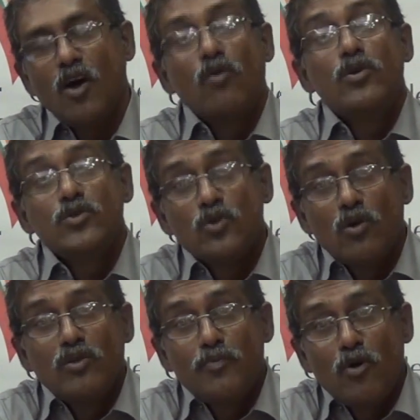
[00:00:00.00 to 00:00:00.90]
How do you
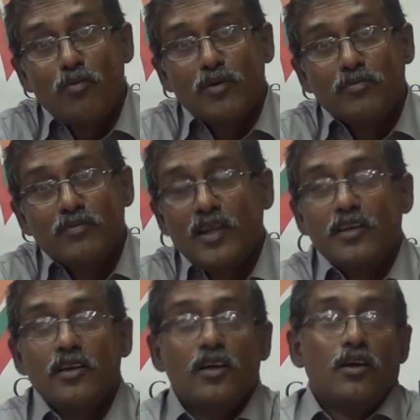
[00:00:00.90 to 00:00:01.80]
solve the problem?
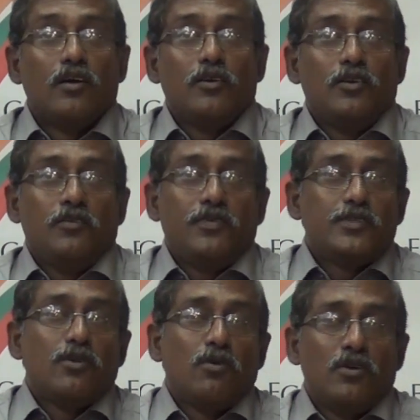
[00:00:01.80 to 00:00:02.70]
Like, if
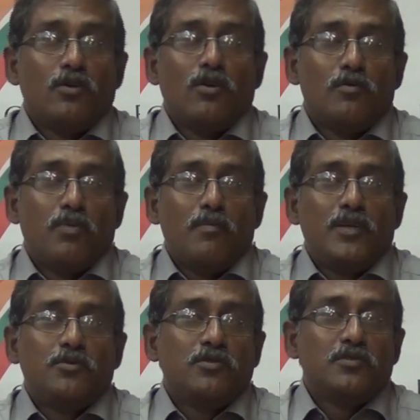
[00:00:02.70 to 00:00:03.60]
it is a
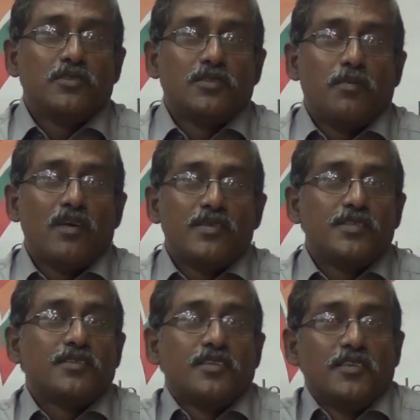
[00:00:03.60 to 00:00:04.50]
public good, the private
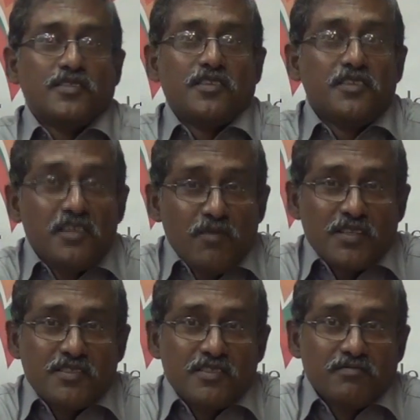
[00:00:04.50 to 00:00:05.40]
sector does a
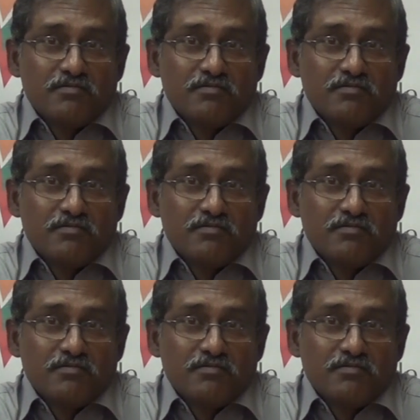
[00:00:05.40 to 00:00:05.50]
gymnast.